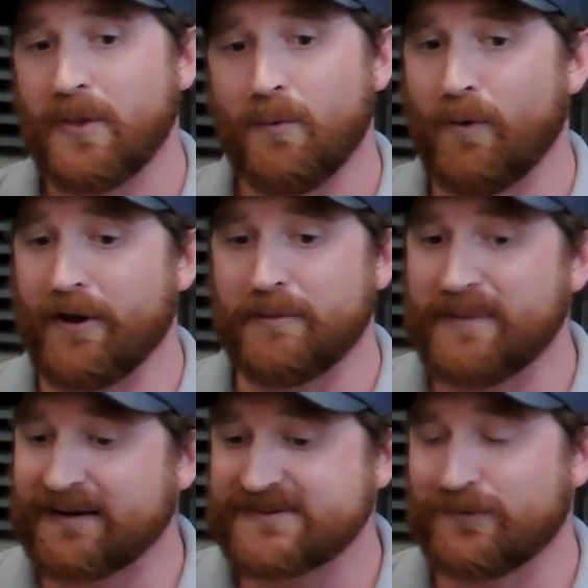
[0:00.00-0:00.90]
one of the
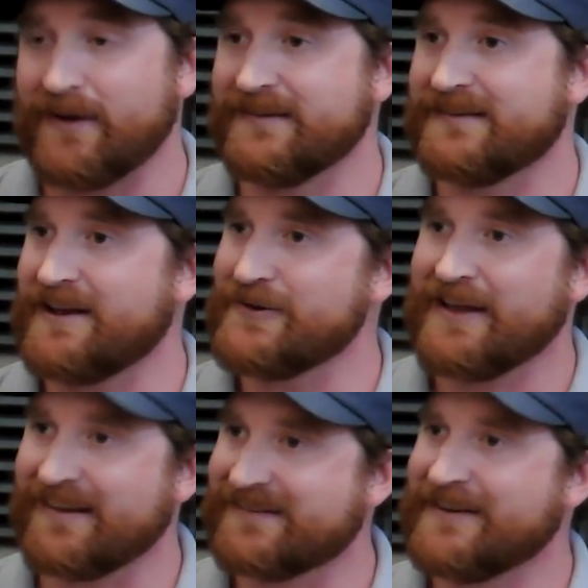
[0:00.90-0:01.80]
biggest ones is that you
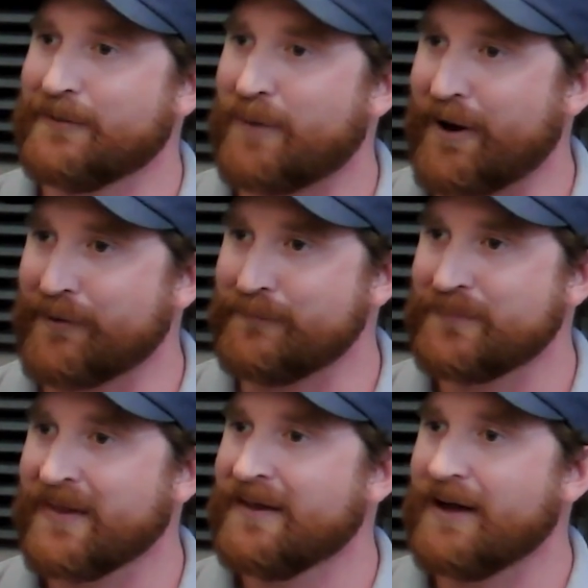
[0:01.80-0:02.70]
can't see the bottom
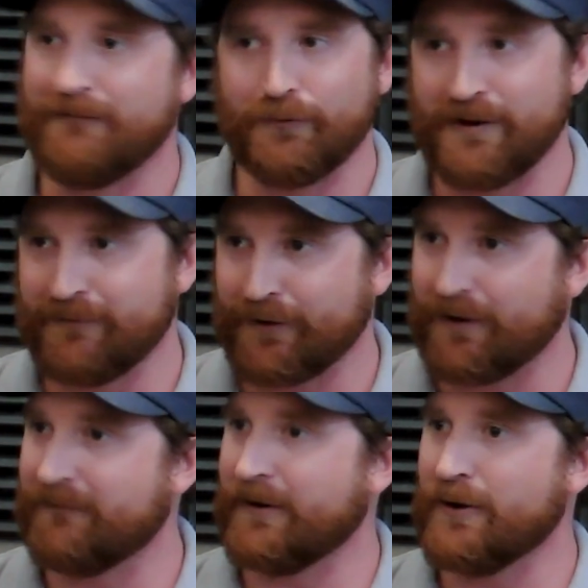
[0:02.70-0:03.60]
of a river,
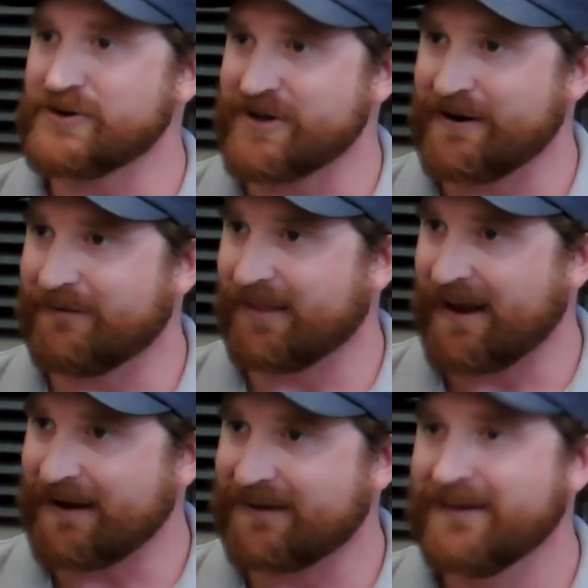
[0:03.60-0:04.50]
of an ocean, of a
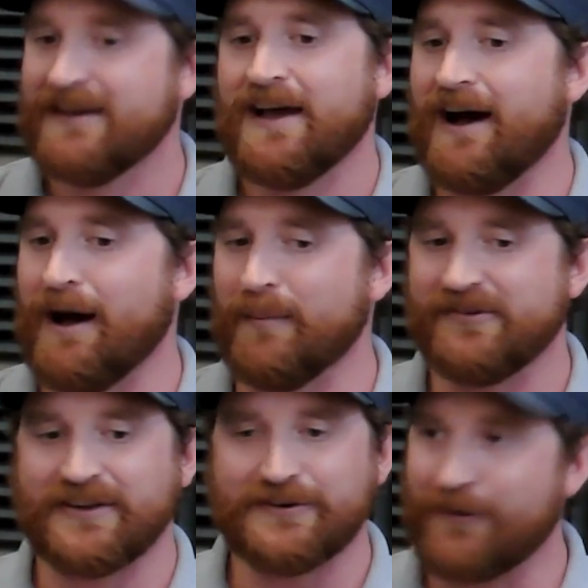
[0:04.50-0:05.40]
lake. And
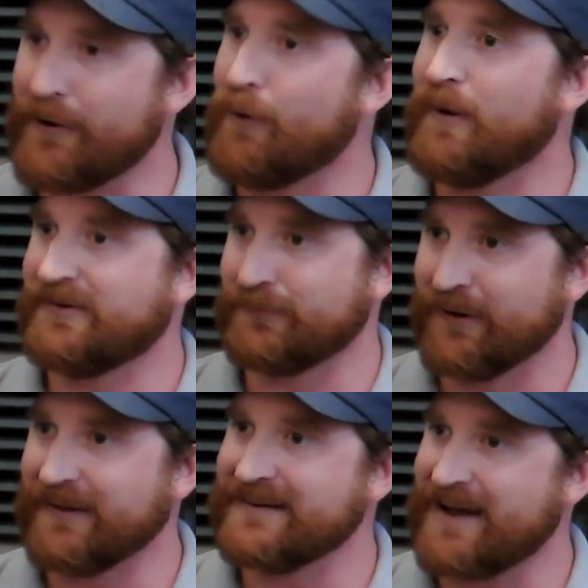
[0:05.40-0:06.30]
so you don't know what's
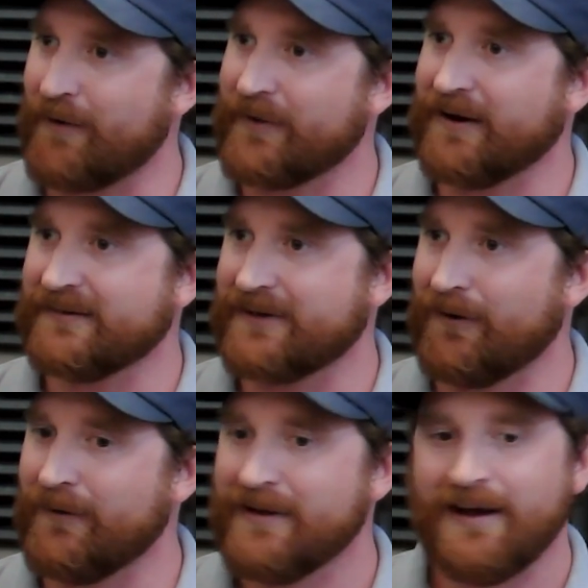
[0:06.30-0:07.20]
really down there.
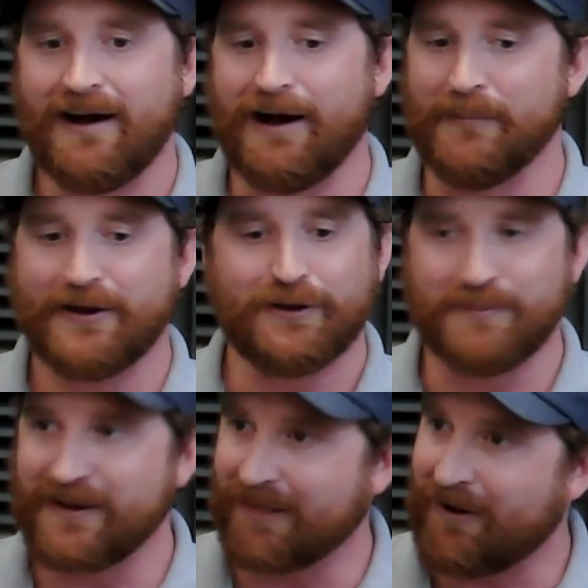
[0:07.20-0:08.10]
So it could
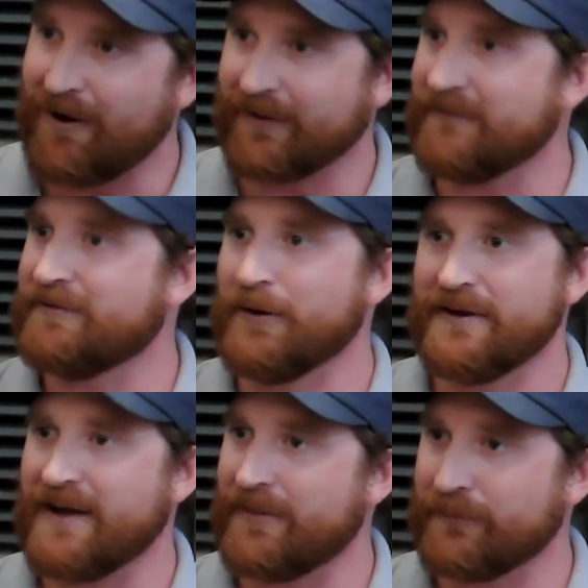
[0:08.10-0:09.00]
be a log that
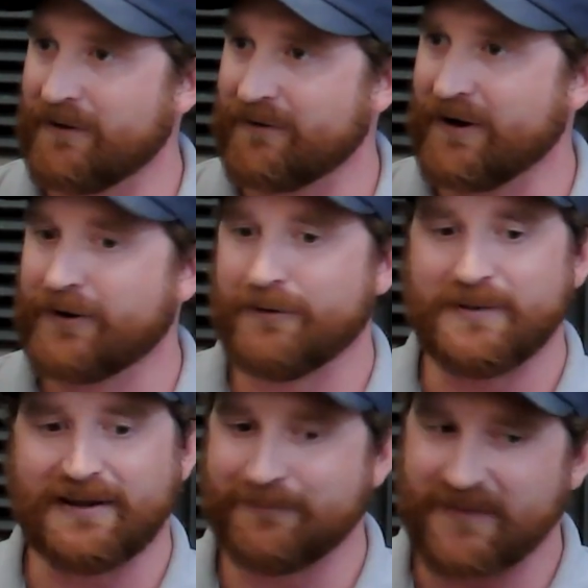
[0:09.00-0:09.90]
floated down the river. It could
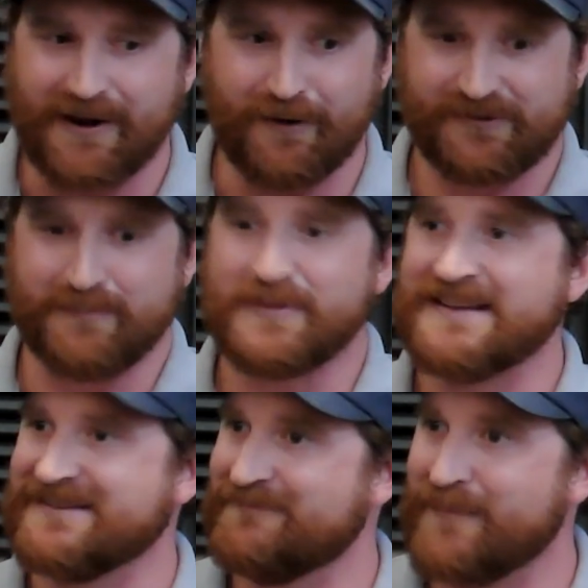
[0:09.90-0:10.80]
be, some
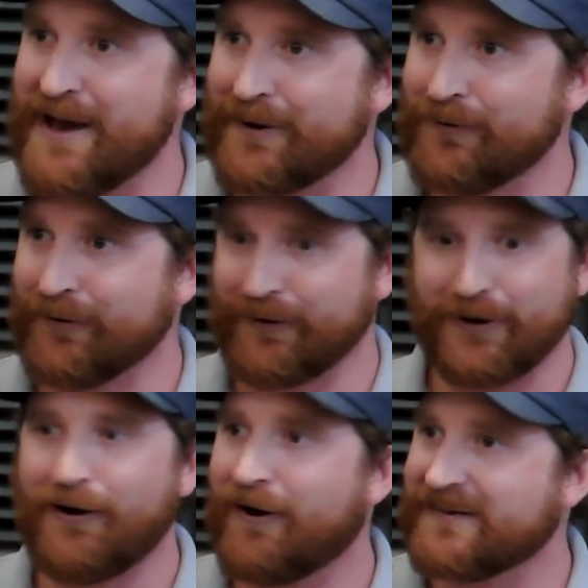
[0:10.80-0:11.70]
piece of metal or a
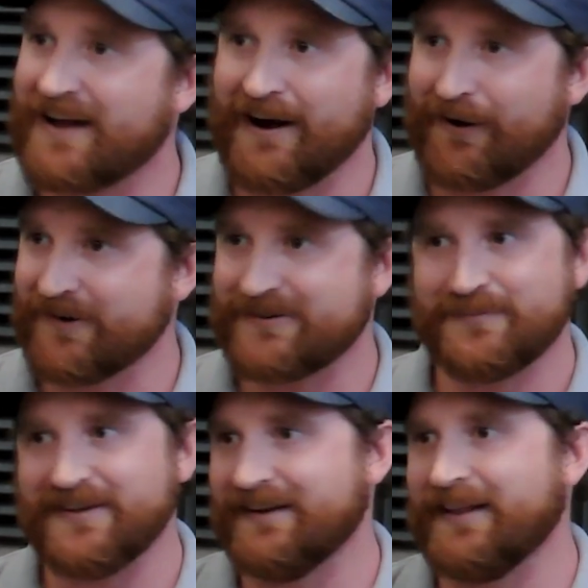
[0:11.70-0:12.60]
car tire or
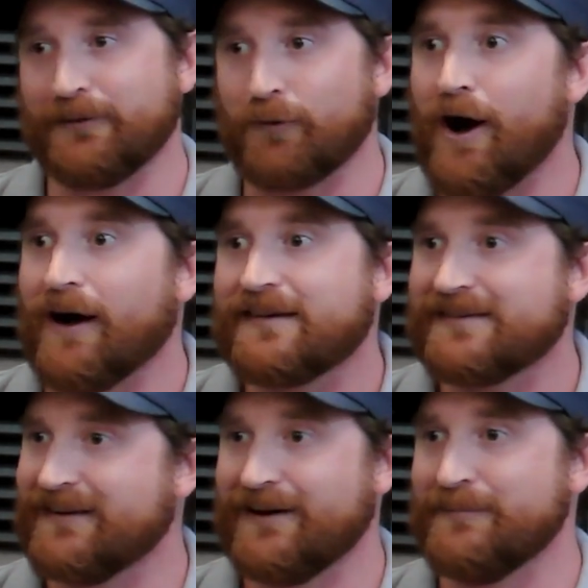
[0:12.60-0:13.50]
something like
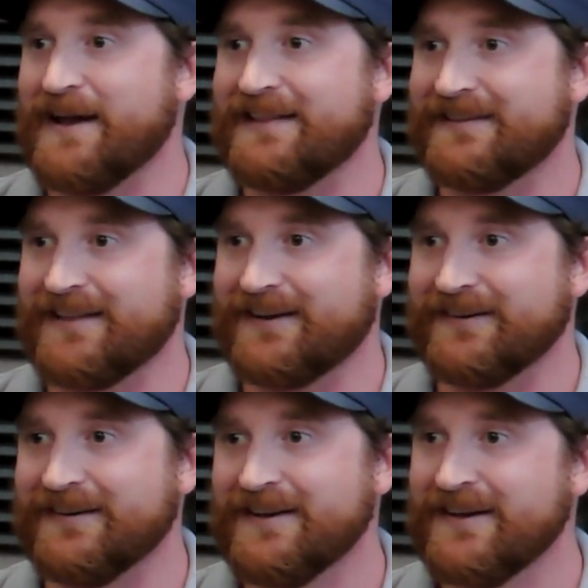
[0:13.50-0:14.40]
rocks, anything that
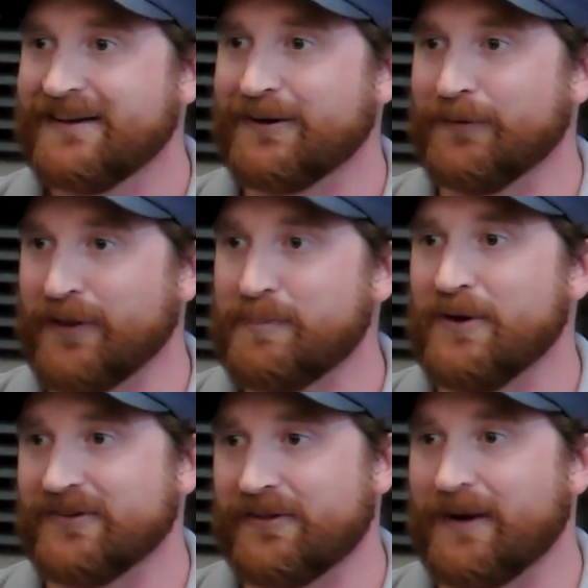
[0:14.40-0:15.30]
could really
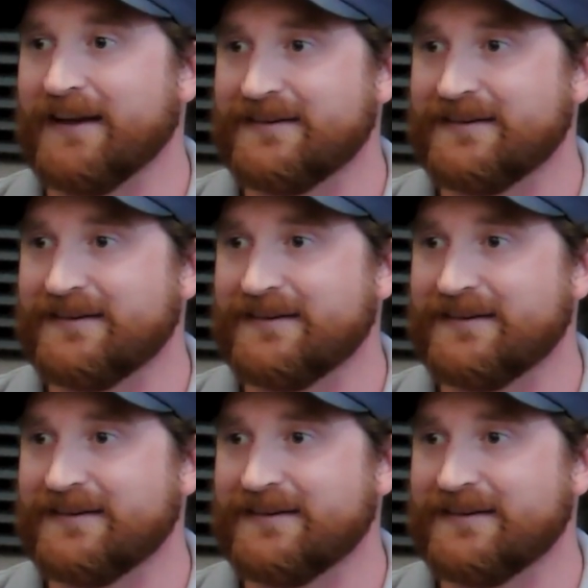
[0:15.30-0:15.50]
pose a threat